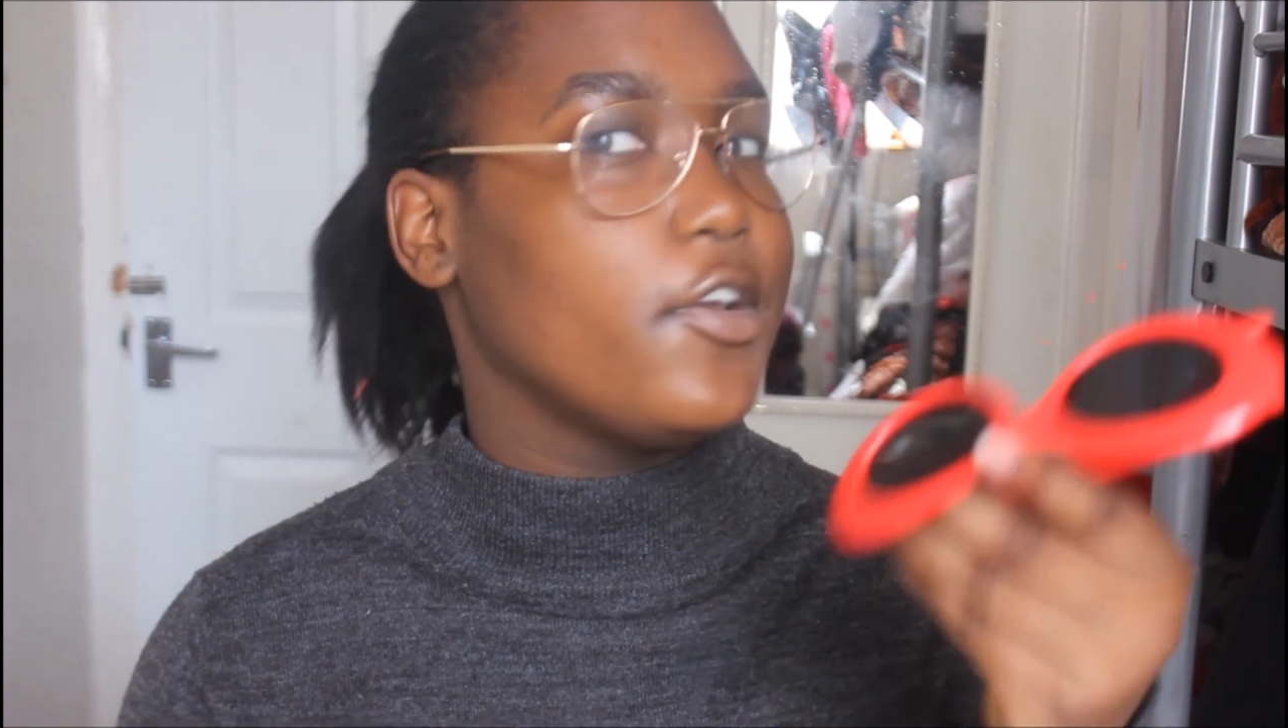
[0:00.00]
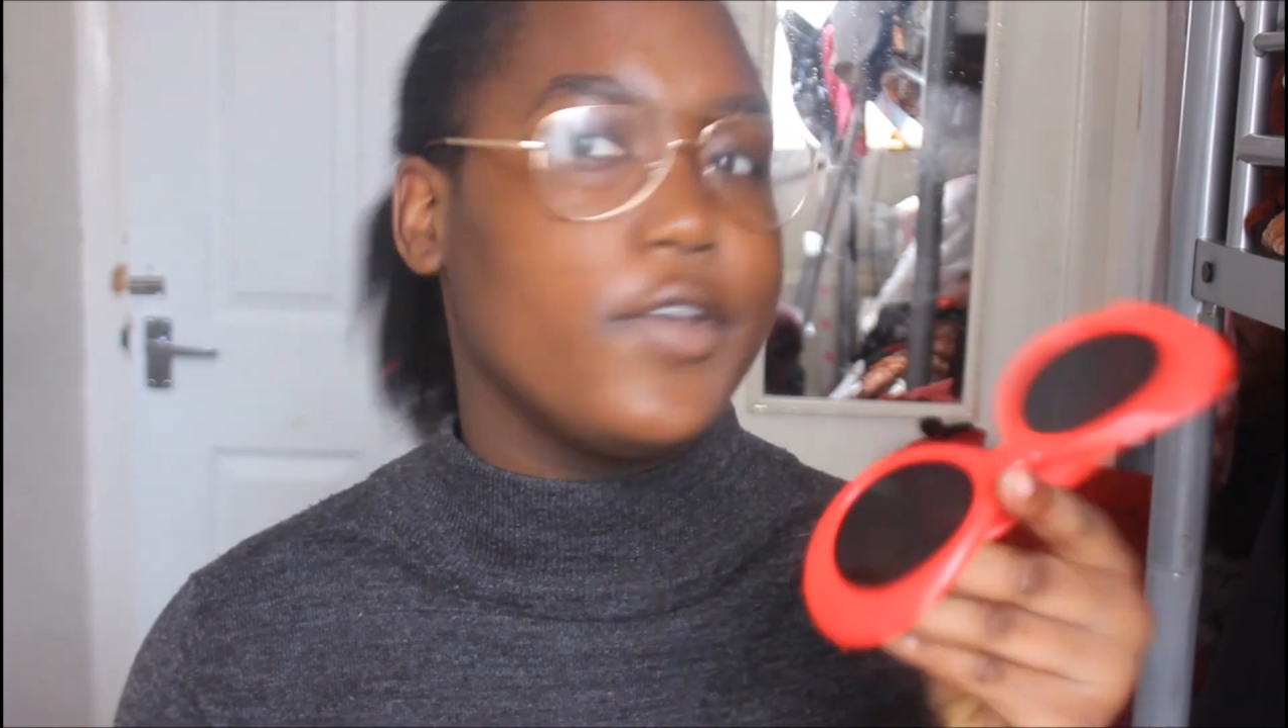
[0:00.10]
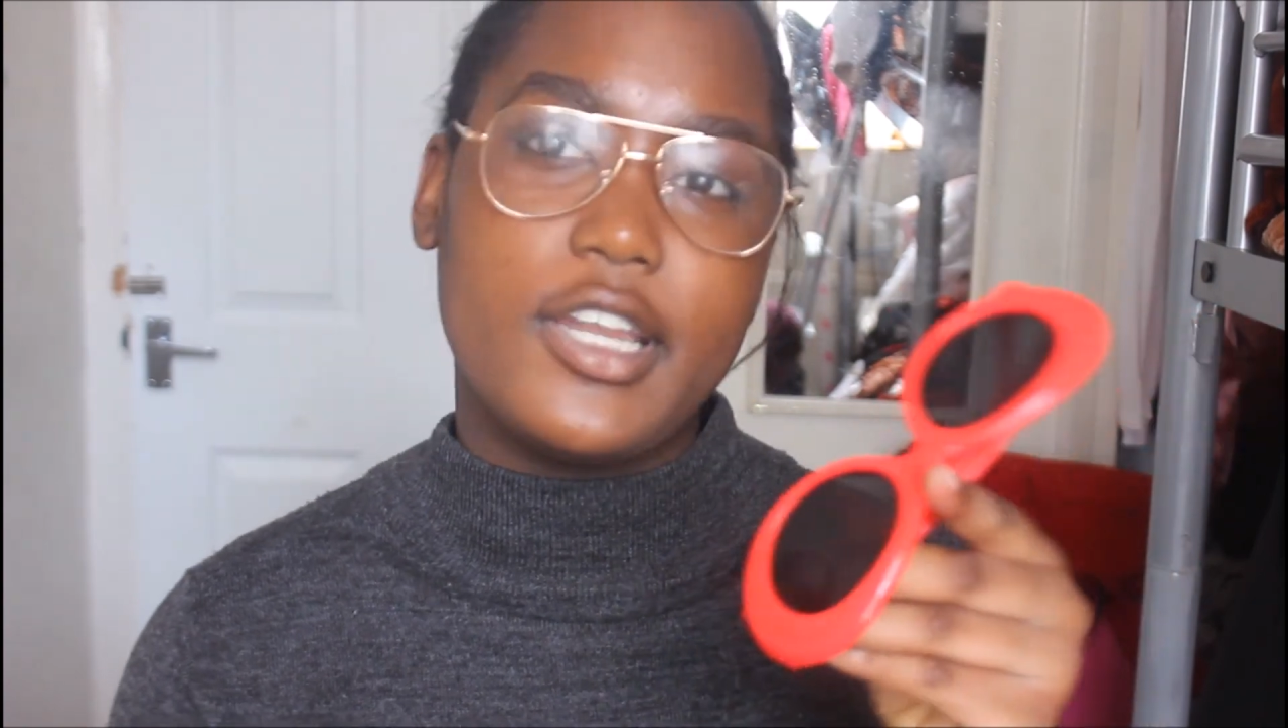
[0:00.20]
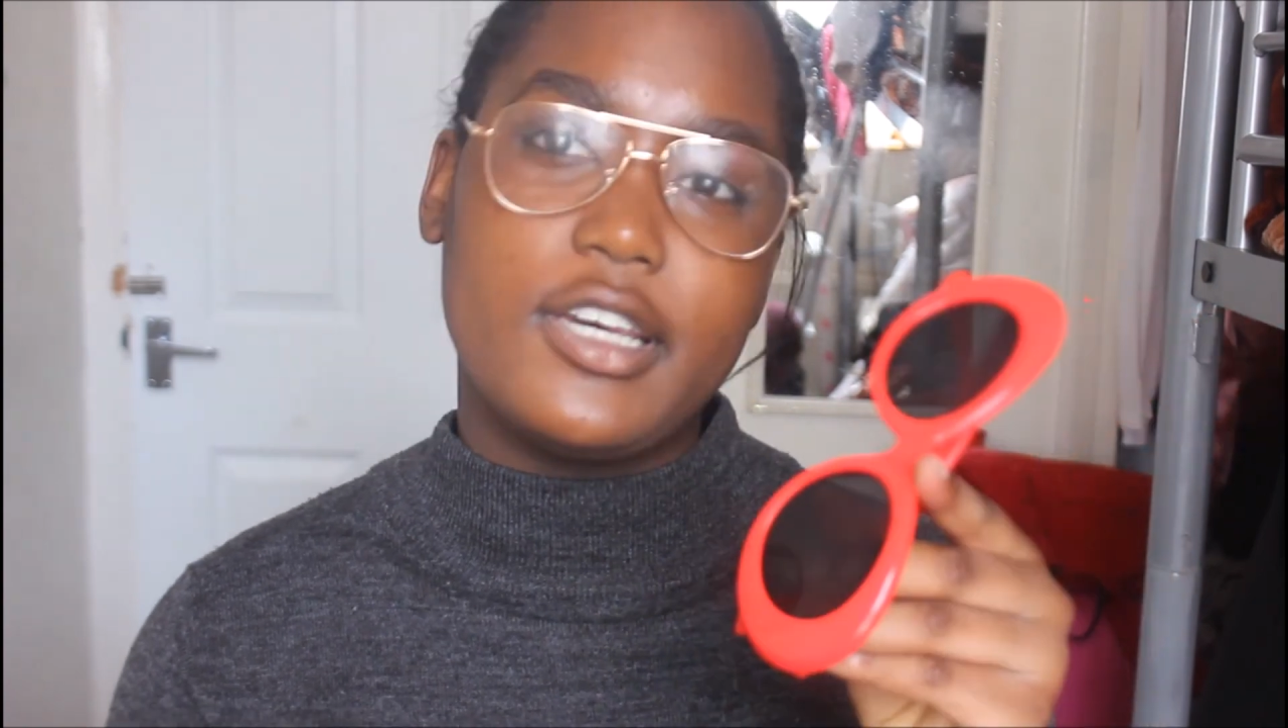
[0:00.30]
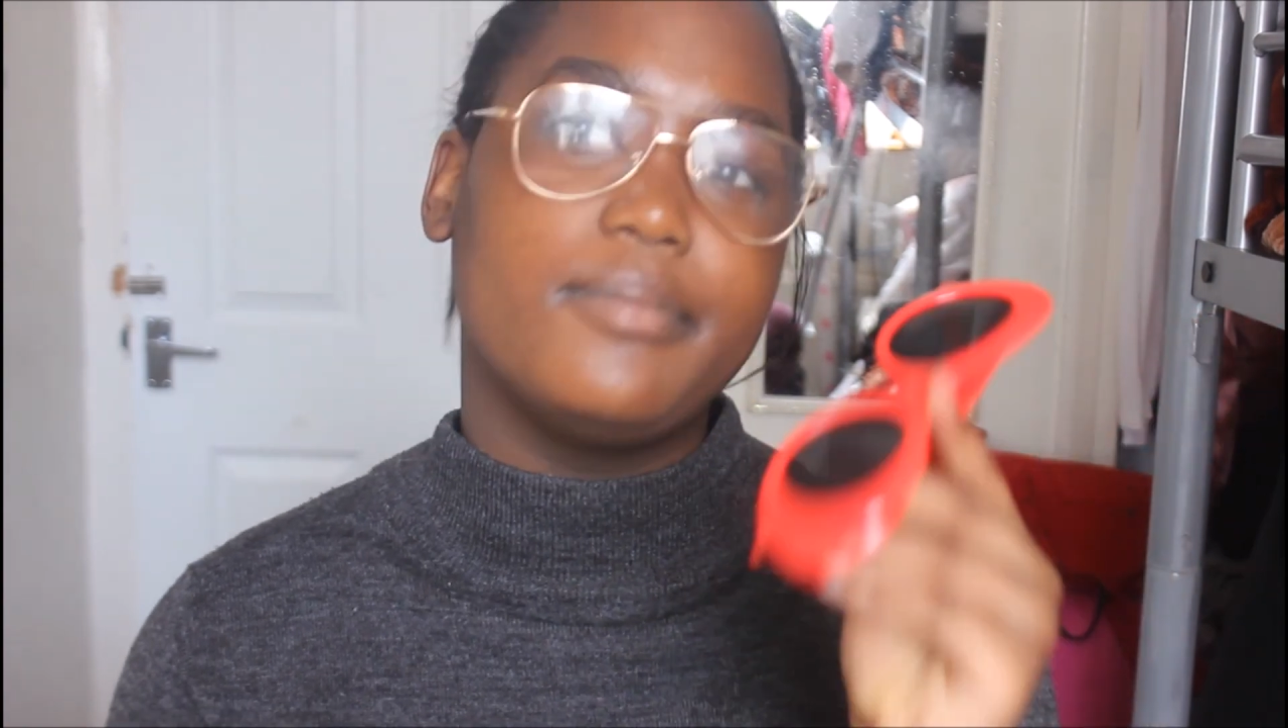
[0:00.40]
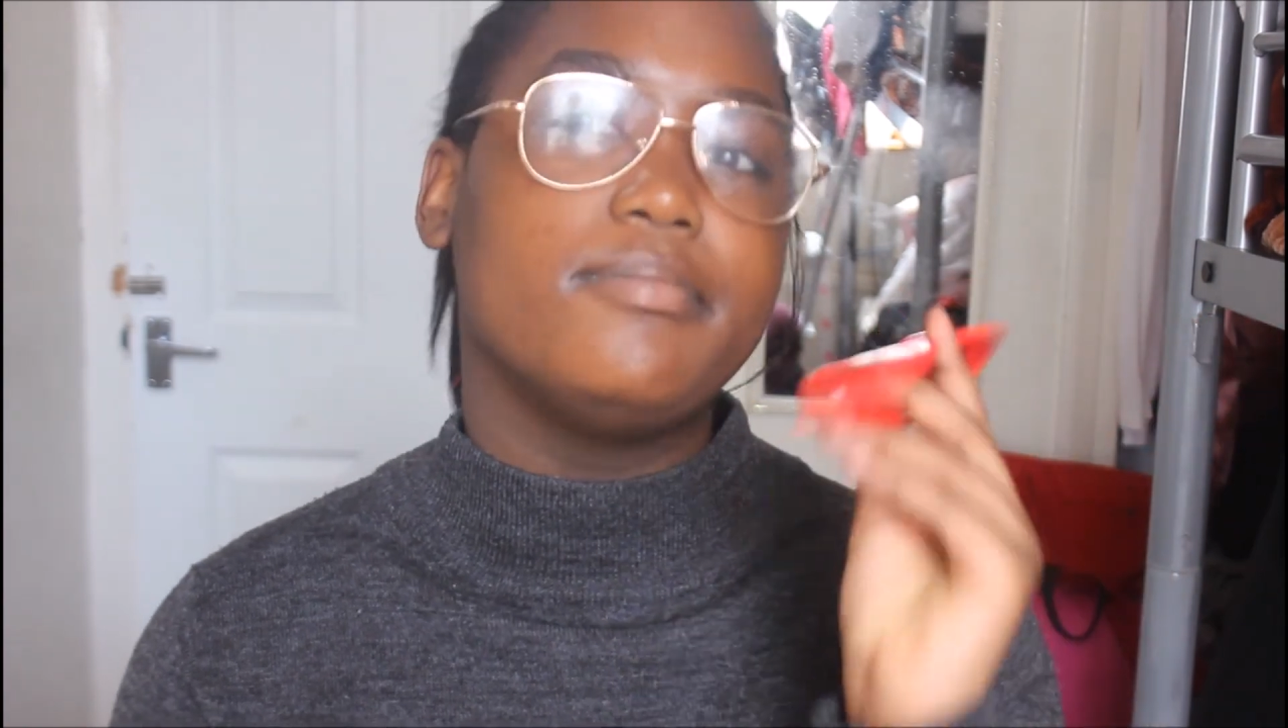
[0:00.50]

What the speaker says: get it.